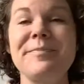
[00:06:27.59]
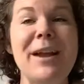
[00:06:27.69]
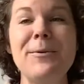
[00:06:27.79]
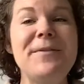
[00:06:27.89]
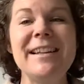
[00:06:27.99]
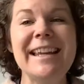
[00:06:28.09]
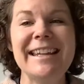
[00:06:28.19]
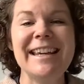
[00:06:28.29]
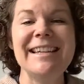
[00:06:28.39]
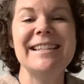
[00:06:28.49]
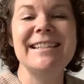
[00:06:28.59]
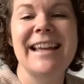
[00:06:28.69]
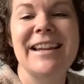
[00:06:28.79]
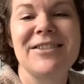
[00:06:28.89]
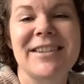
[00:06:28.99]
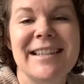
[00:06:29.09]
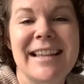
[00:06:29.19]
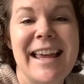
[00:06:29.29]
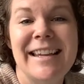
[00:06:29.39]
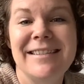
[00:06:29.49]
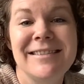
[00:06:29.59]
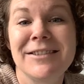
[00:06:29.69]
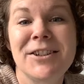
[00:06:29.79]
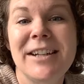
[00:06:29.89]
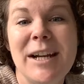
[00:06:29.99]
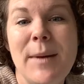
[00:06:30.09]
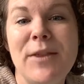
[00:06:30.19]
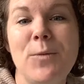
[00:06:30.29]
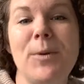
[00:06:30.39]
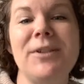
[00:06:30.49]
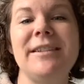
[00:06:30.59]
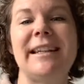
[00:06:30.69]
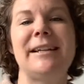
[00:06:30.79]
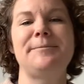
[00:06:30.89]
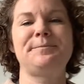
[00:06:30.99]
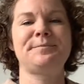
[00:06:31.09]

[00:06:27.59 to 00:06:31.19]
We feel like kids and just like learning about the world again.